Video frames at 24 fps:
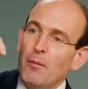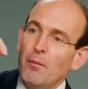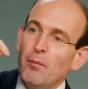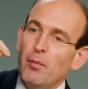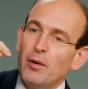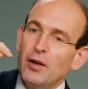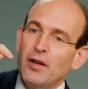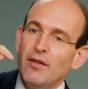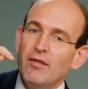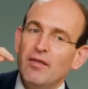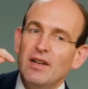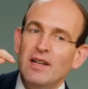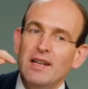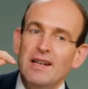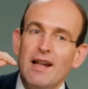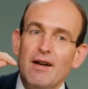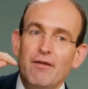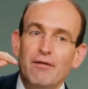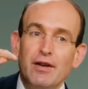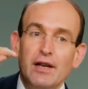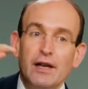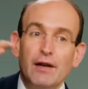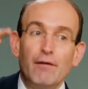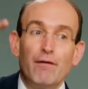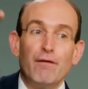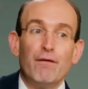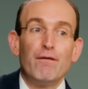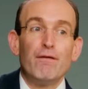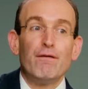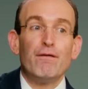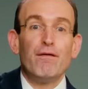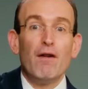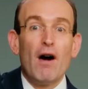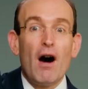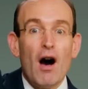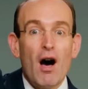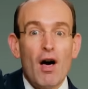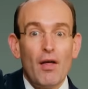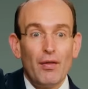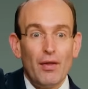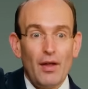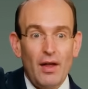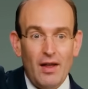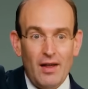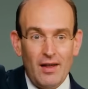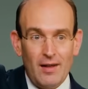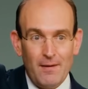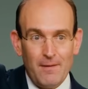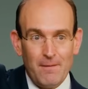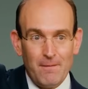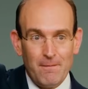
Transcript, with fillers: but of a loving father.